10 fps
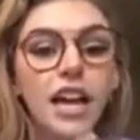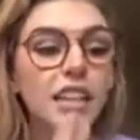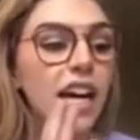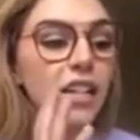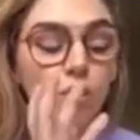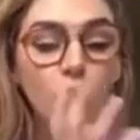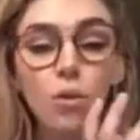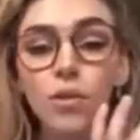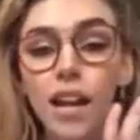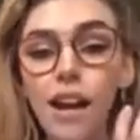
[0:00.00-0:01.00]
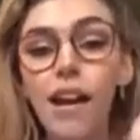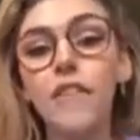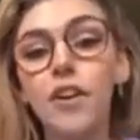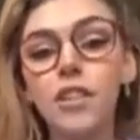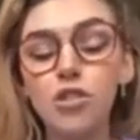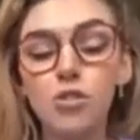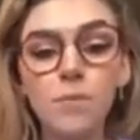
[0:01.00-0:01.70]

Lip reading: that's cool that I have all these dreams and